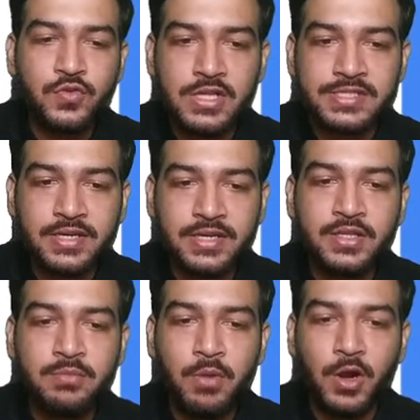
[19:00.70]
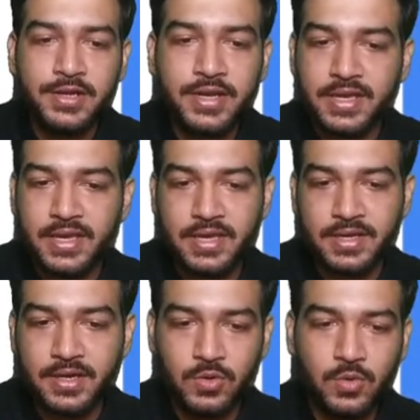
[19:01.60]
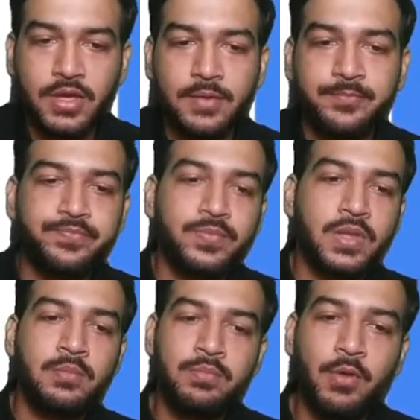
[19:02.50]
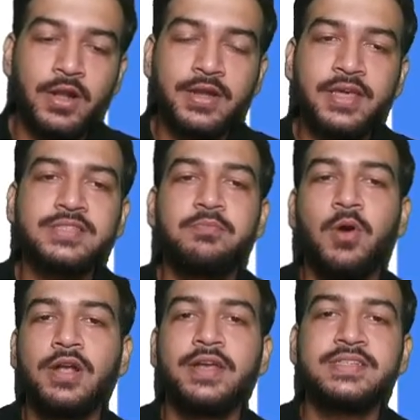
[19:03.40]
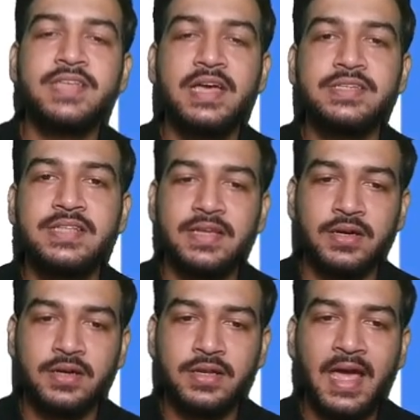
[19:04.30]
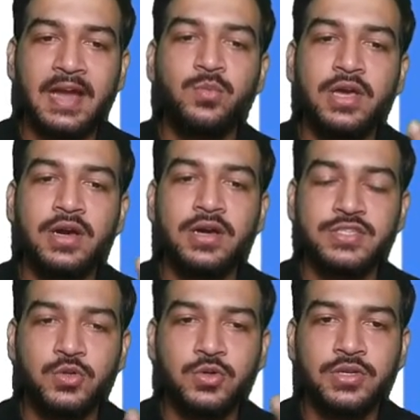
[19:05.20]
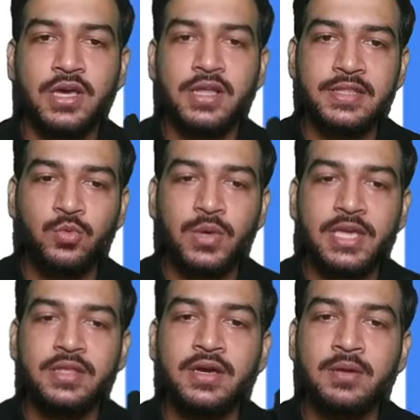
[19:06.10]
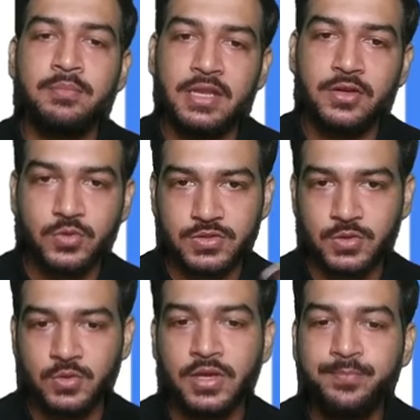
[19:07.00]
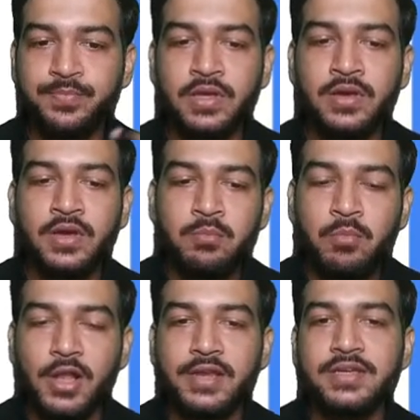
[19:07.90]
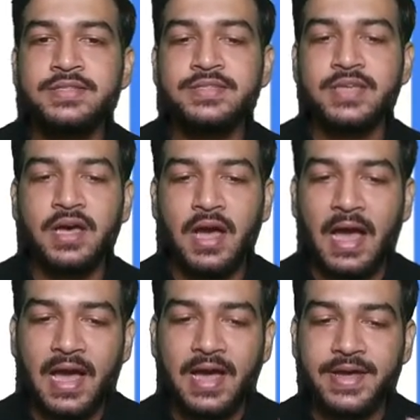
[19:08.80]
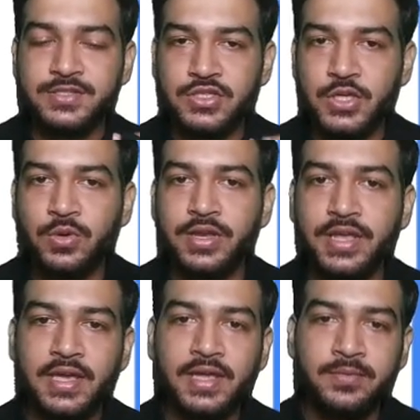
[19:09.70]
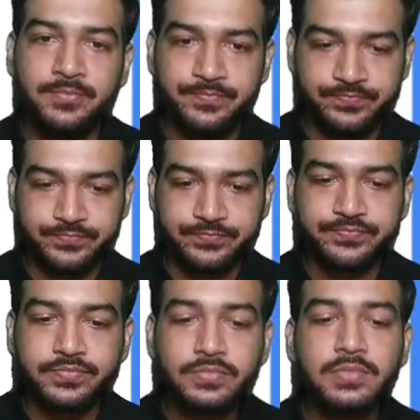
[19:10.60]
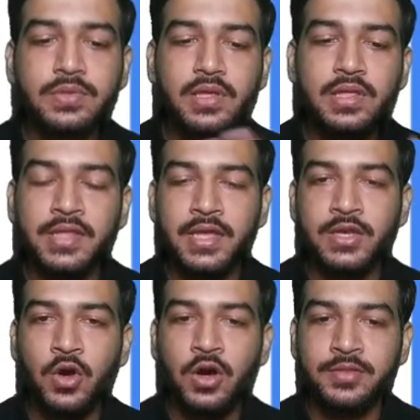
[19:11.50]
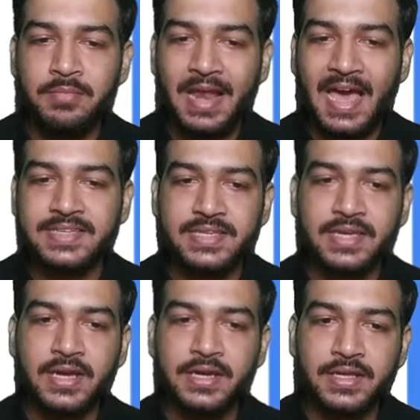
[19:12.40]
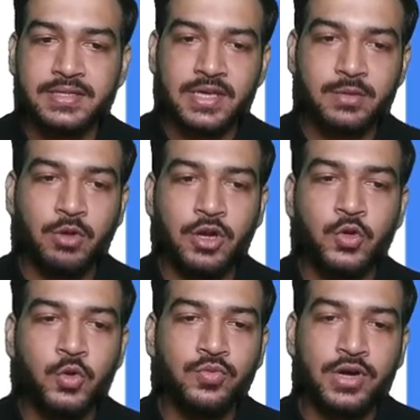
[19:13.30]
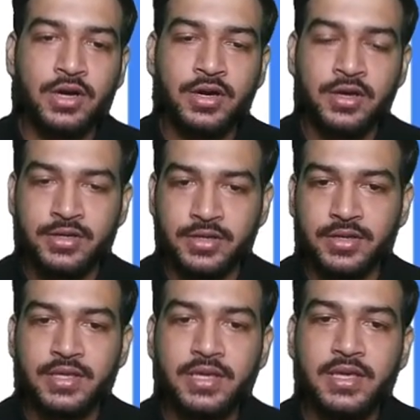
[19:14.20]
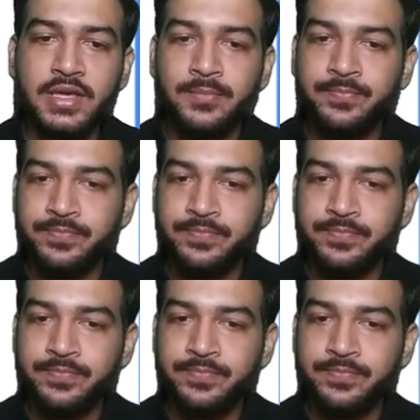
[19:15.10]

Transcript: falls under the Baltic area, okay? Baltics has Latvia, Estonia, Lithuania, Belarus, okay? Balkans has Ukraine, then North Black Sea countries are Moldova, Turkey,